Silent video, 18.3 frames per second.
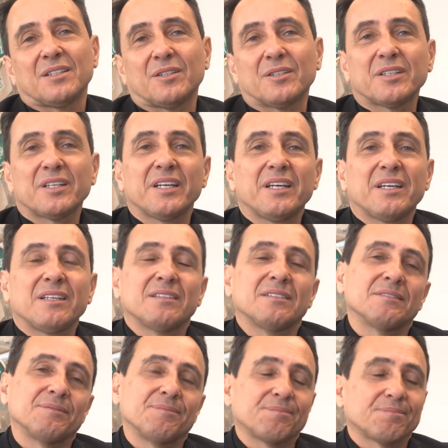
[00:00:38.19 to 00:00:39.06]

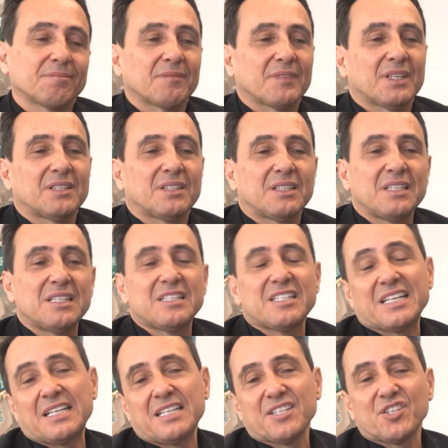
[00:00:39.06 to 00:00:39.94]
okay, uh,
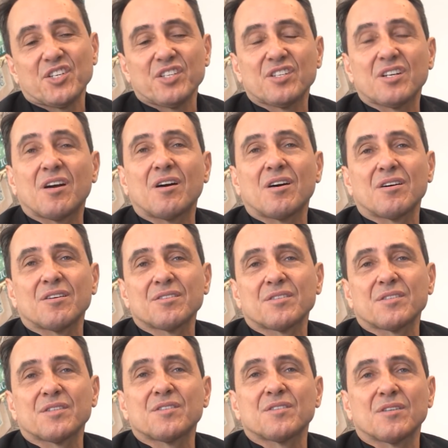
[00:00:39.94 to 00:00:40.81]
intelligent
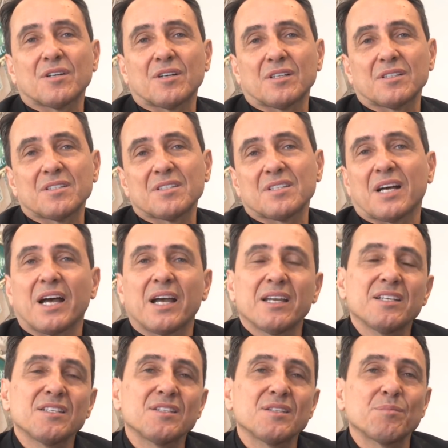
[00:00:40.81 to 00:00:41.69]
cause is not
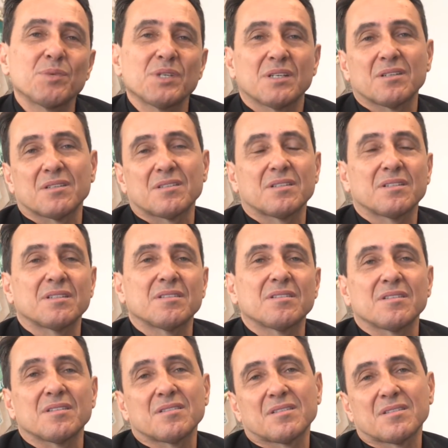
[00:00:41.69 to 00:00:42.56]
science because
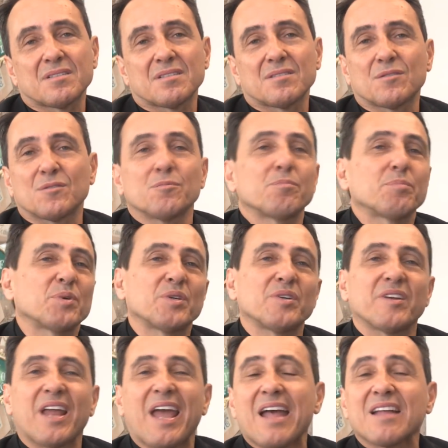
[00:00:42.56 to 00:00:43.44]
it is
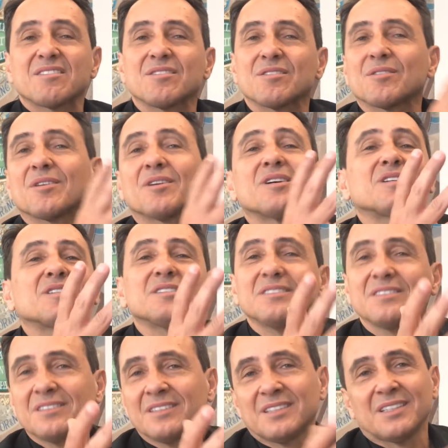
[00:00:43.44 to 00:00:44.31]

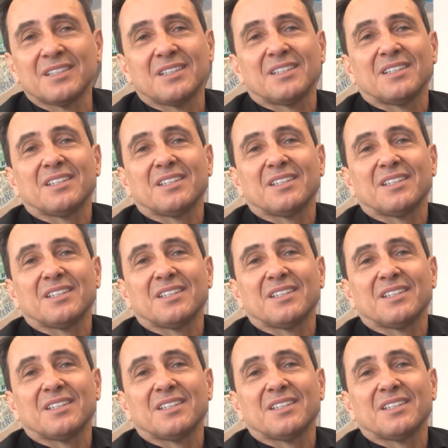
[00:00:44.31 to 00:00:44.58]
supernatural